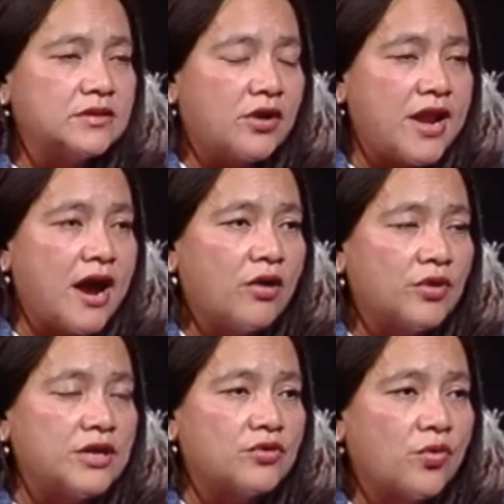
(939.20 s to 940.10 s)
are now
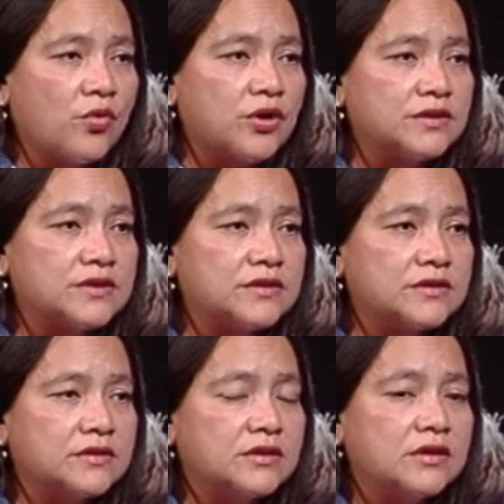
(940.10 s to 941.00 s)
in courts,
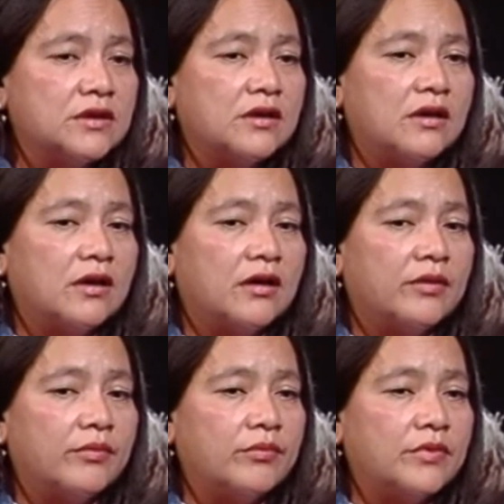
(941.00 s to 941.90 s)

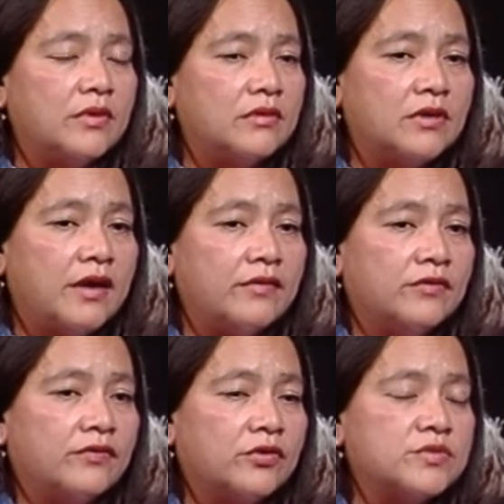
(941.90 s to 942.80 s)
and the
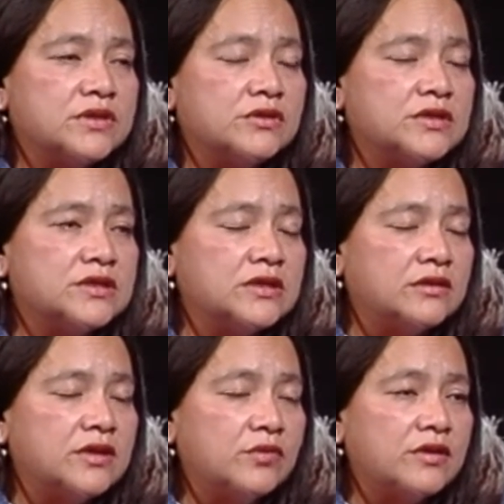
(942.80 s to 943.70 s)
firms are just
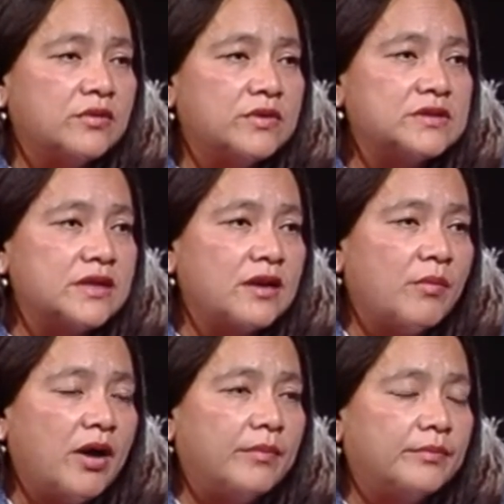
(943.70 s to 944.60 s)
dealing with them as they
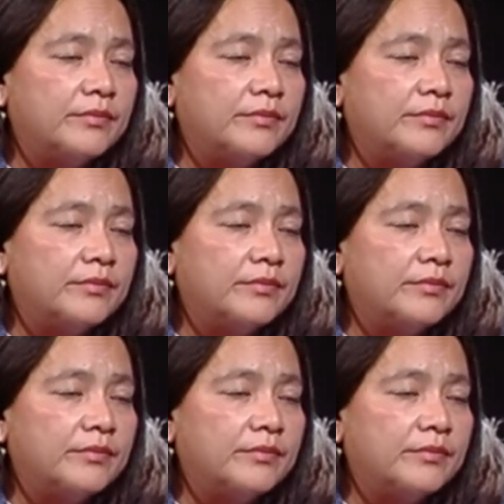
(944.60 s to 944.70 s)
come up.